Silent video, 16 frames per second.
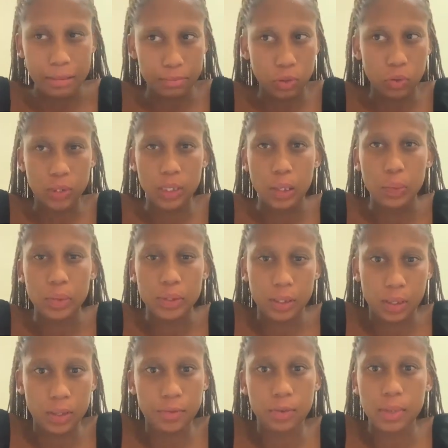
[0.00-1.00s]
amount that I will
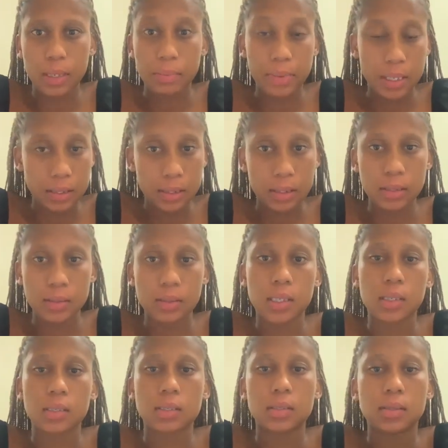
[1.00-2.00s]
need for my business
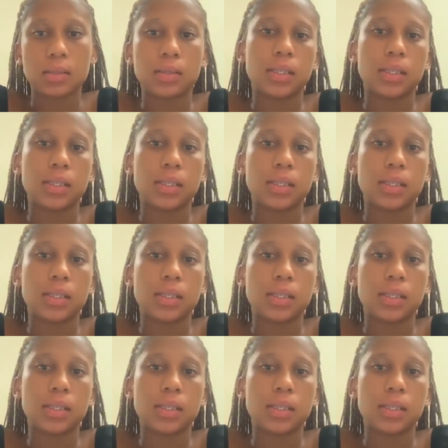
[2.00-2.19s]
is